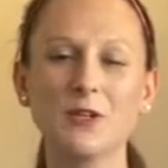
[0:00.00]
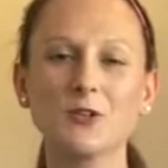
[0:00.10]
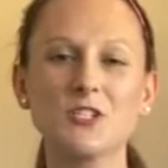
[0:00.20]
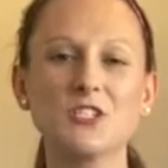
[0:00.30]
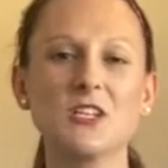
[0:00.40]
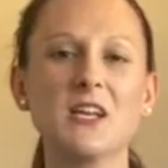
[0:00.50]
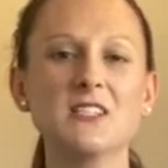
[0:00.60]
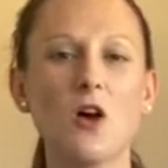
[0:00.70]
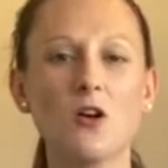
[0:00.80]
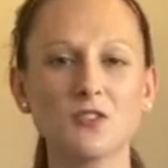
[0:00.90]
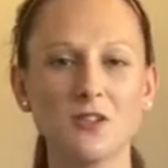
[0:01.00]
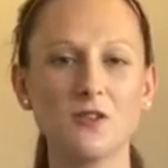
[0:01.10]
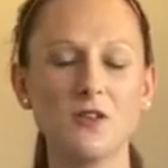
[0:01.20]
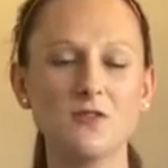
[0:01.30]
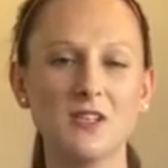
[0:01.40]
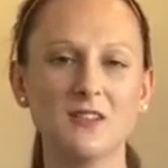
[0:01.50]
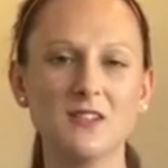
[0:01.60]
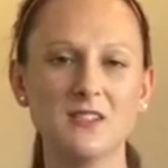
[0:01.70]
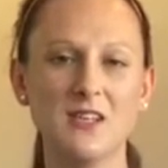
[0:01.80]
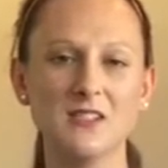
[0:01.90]
But Christian, He's also using
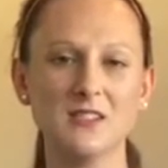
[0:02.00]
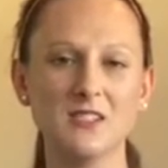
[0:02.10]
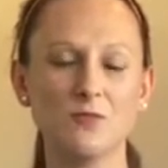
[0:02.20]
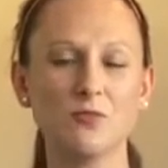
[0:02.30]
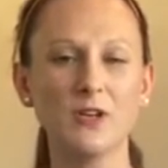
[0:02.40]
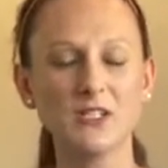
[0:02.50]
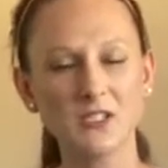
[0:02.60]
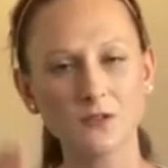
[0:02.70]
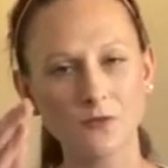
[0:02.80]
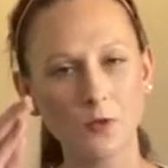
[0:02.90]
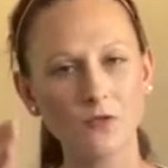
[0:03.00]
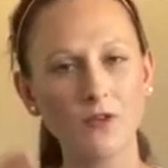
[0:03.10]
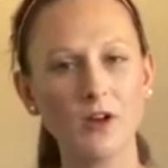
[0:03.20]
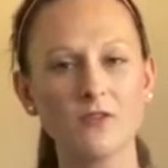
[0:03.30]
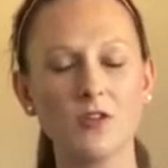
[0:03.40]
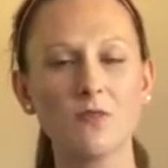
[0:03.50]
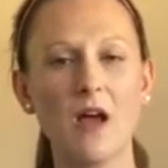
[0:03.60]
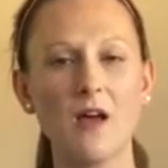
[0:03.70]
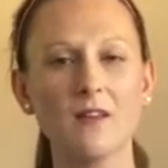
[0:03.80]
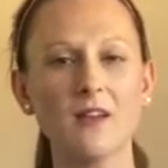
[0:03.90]
this season to bring to the forefront of your
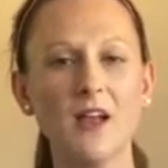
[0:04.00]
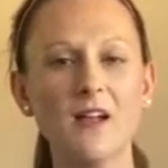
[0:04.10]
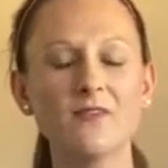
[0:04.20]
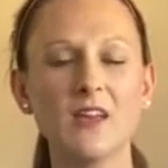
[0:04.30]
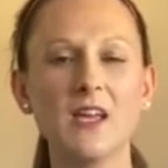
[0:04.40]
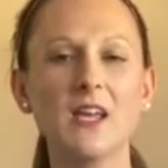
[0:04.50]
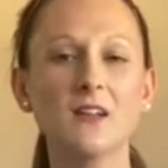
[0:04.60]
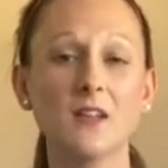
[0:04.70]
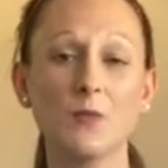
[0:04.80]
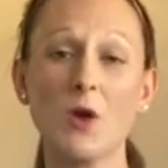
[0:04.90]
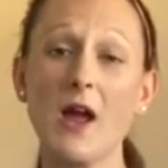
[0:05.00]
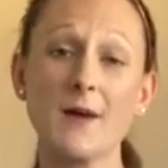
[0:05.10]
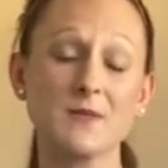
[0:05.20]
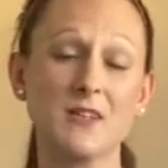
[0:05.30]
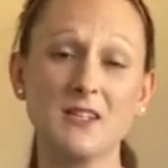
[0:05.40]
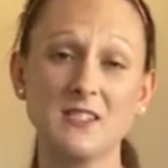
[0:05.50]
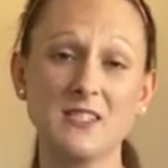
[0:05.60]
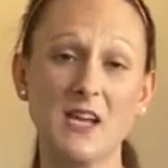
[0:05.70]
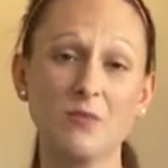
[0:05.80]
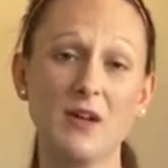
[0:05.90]
mind the healing perhaps that needs
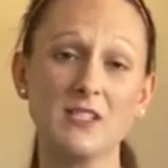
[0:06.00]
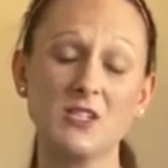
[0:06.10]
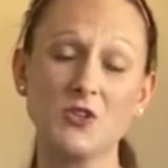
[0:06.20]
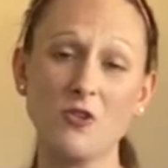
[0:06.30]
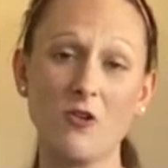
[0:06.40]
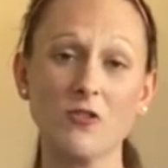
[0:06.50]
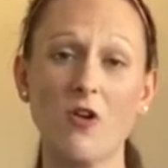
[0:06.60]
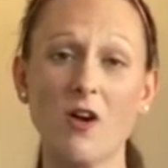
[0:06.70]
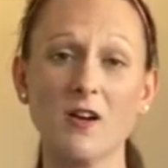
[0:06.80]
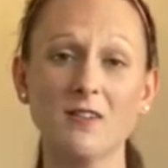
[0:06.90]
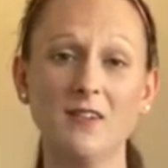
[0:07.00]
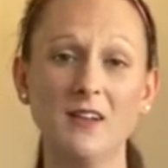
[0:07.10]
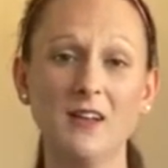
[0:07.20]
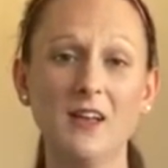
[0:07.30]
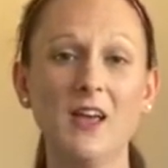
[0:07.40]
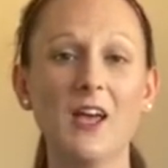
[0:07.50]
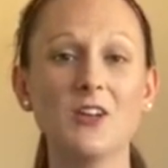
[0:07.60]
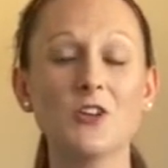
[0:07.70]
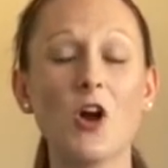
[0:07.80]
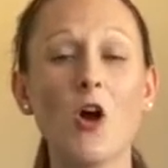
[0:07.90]
to take place in your own heart,
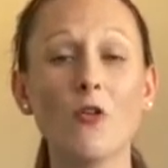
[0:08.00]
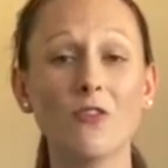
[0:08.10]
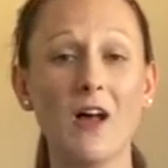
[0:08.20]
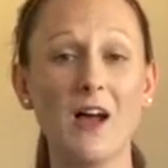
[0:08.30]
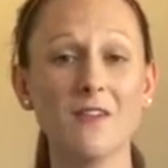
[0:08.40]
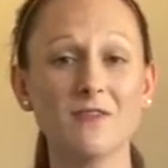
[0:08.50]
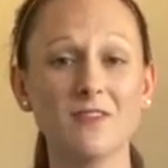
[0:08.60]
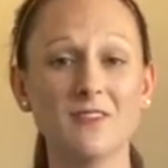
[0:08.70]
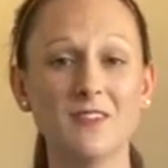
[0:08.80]
in your own life.